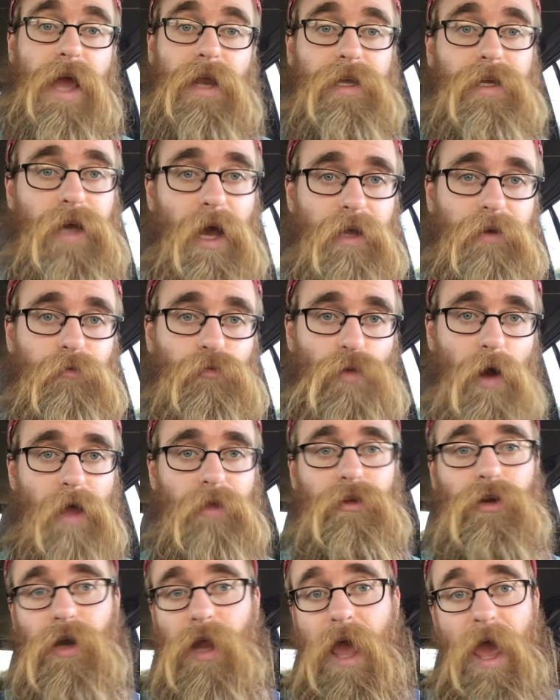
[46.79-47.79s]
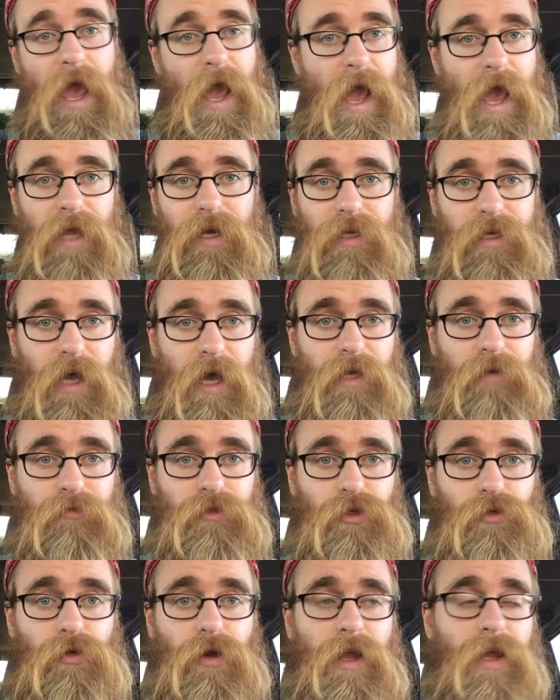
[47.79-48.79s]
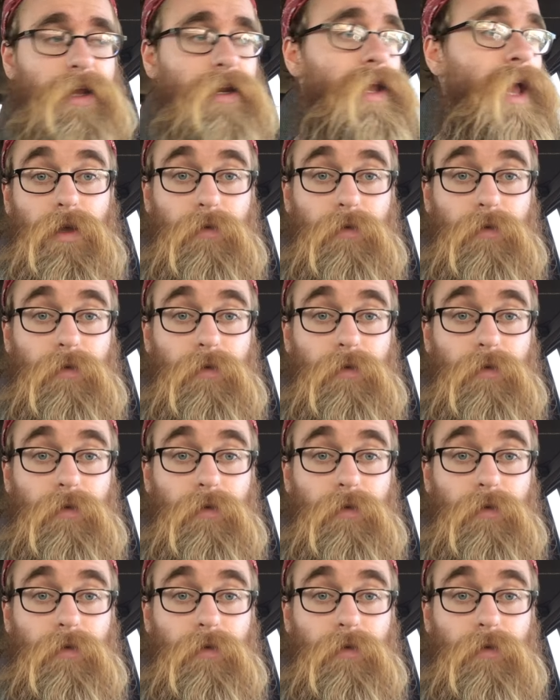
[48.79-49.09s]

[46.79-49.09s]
Any kind of weather, any kind of terrain.